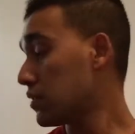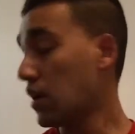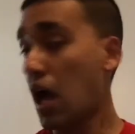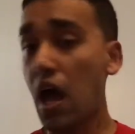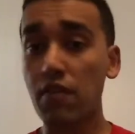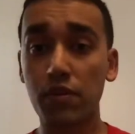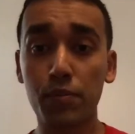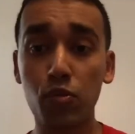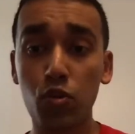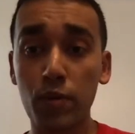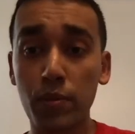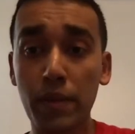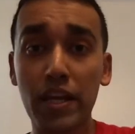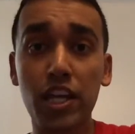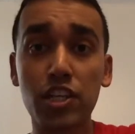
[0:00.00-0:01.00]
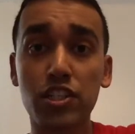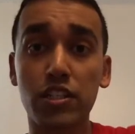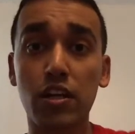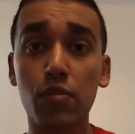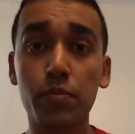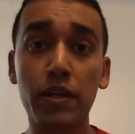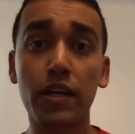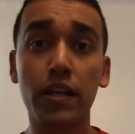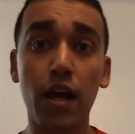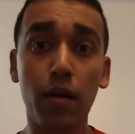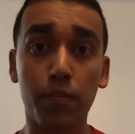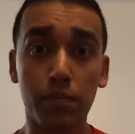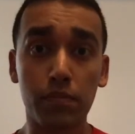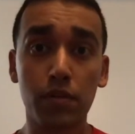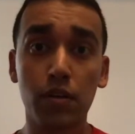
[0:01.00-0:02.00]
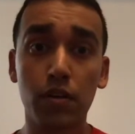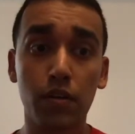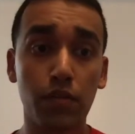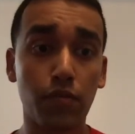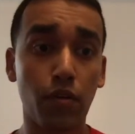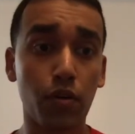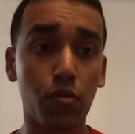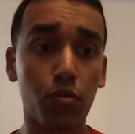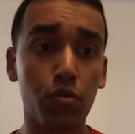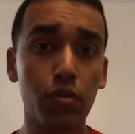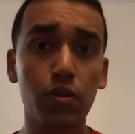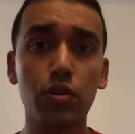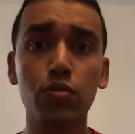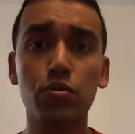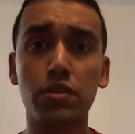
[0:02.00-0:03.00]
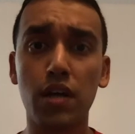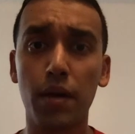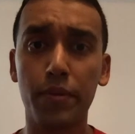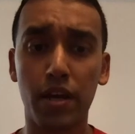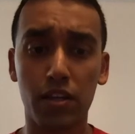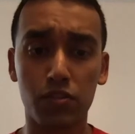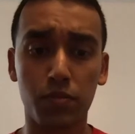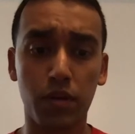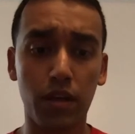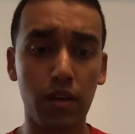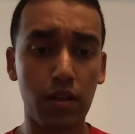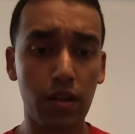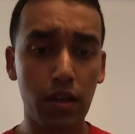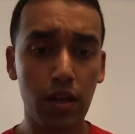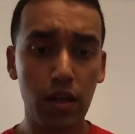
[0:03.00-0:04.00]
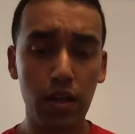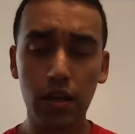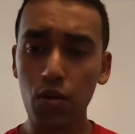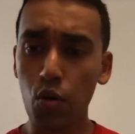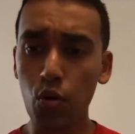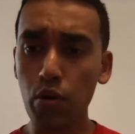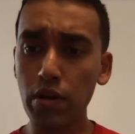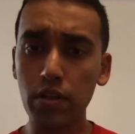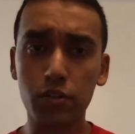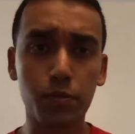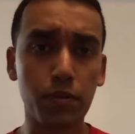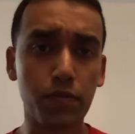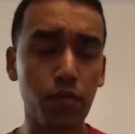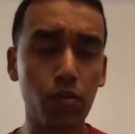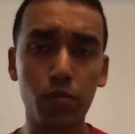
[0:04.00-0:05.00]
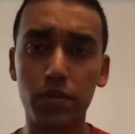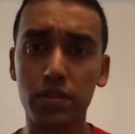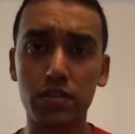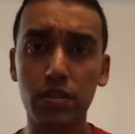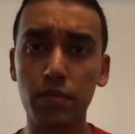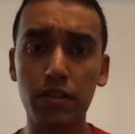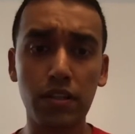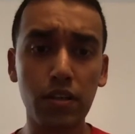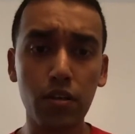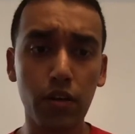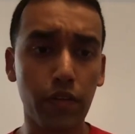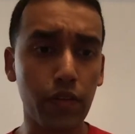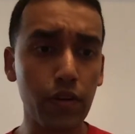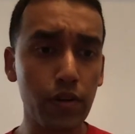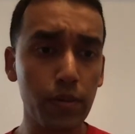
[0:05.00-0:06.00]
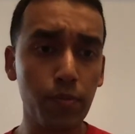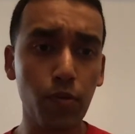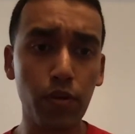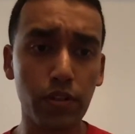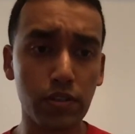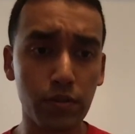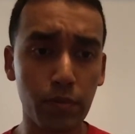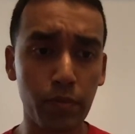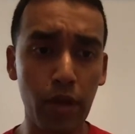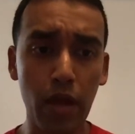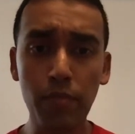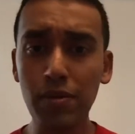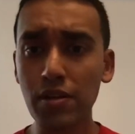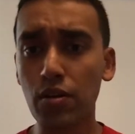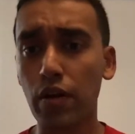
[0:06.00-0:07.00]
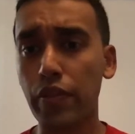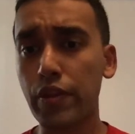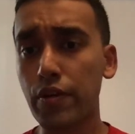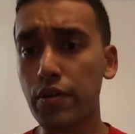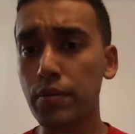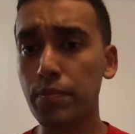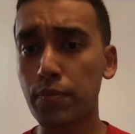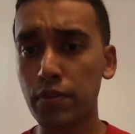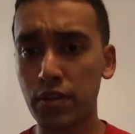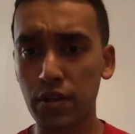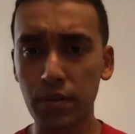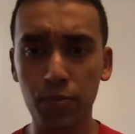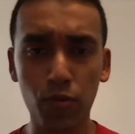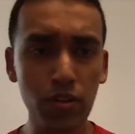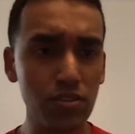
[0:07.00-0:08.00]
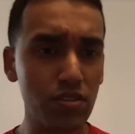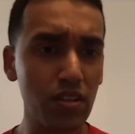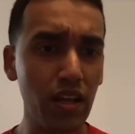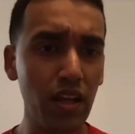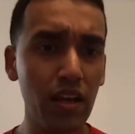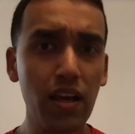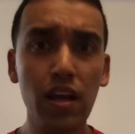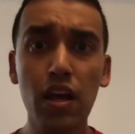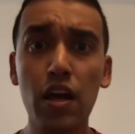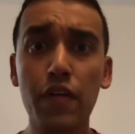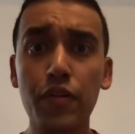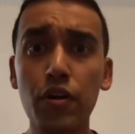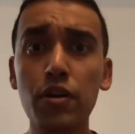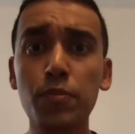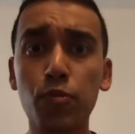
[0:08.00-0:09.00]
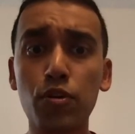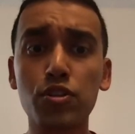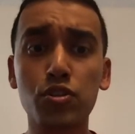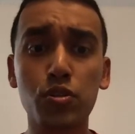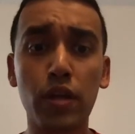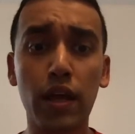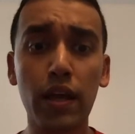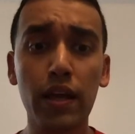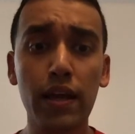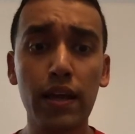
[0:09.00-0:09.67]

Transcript: I have a brew in my kitchen. I'll bring it up for you. You dumbass, man. Horrendous performance. I mean, you got thirty points. Embiid got thirty, thirty points today? thirty points today.